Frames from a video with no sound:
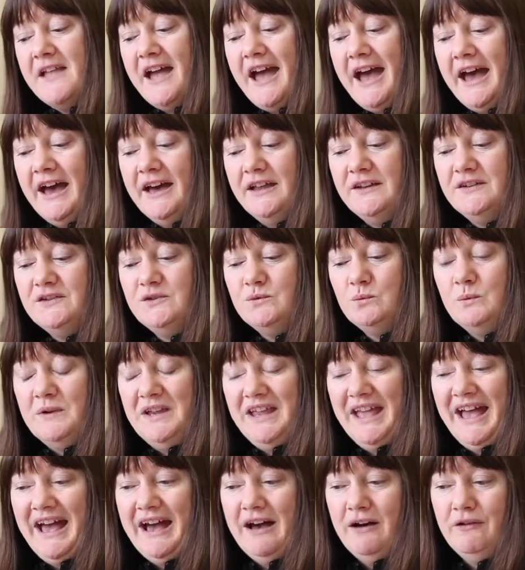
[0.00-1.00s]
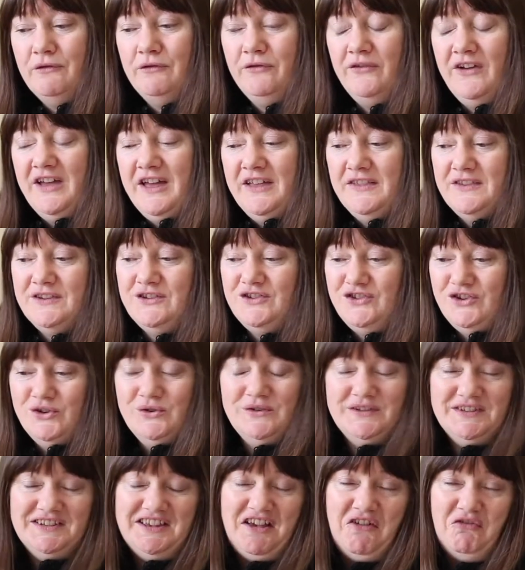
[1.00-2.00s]
And the
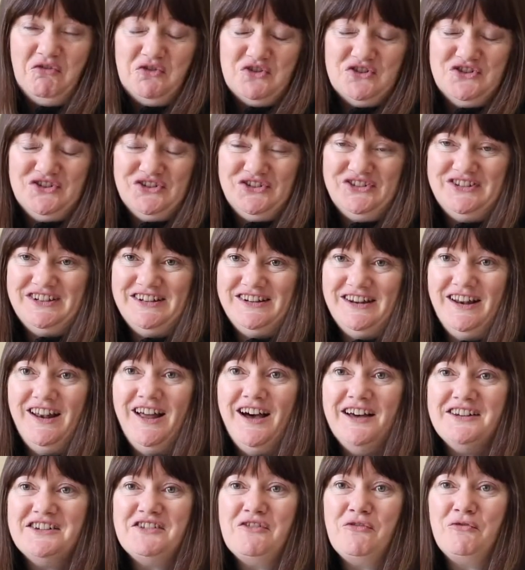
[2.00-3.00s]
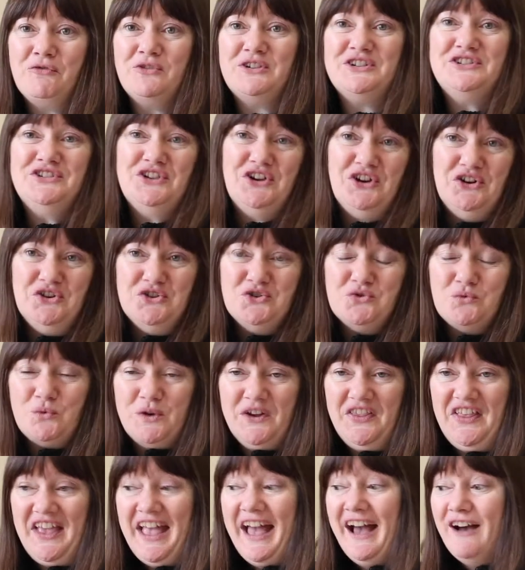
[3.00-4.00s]
students have conducted a lot of research
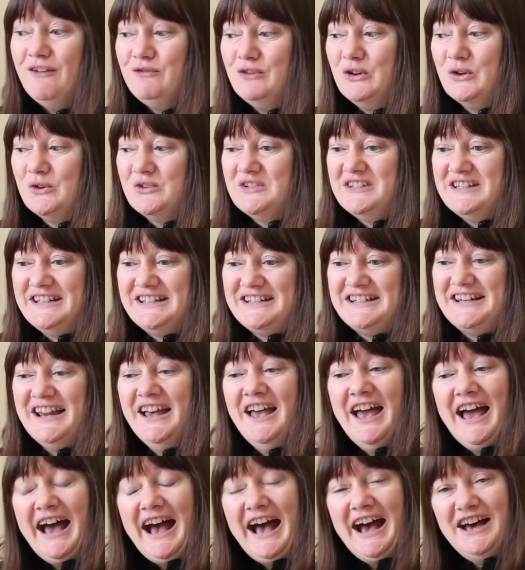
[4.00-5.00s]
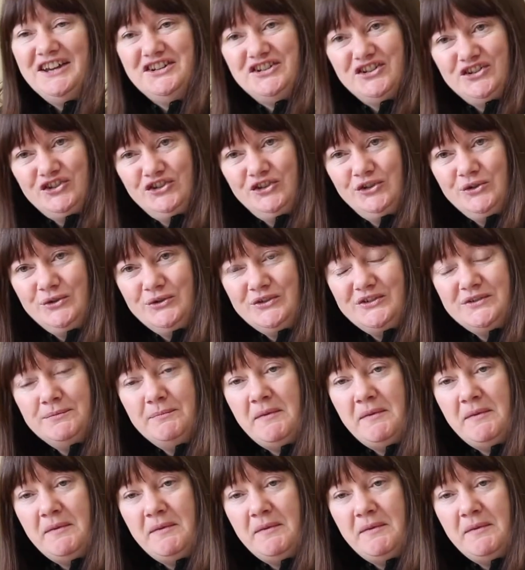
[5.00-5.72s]
where they have looked at attitudes,